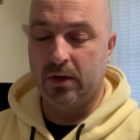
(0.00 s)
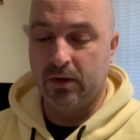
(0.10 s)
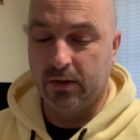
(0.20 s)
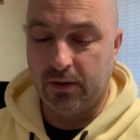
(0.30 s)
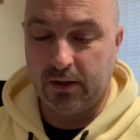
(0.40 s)

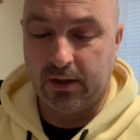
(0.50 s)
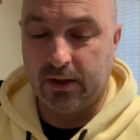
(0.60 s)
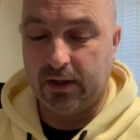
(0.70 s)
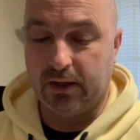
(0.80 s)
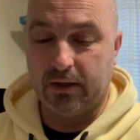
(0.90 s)

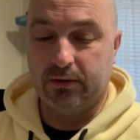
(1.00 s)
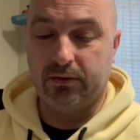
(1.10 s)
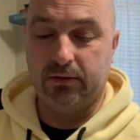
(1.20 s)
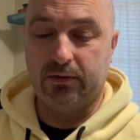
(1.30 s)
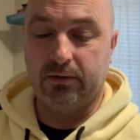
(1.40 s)

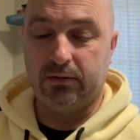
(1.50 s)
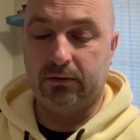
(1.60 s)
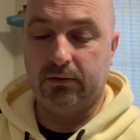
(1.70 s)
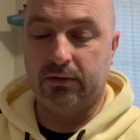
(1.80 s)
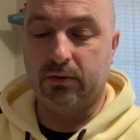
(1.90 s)

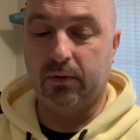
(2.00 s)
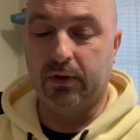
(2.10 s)
it's going